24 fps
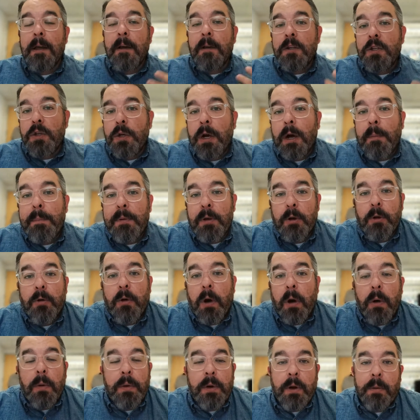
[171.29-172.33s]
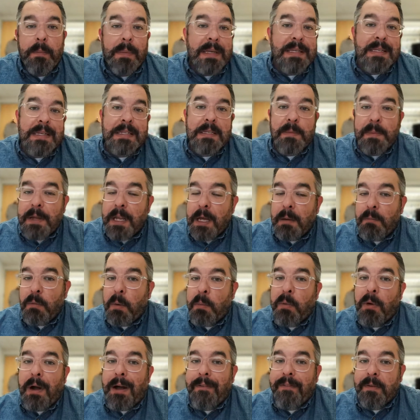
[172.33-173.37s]
to help you grow your business and become more
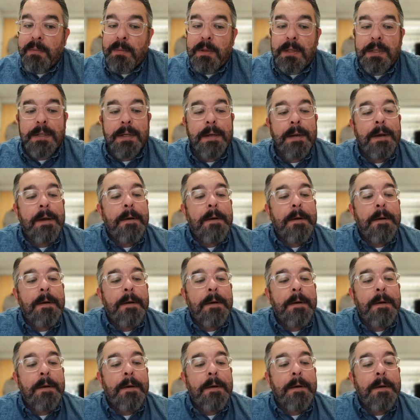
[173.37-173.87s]
profitable.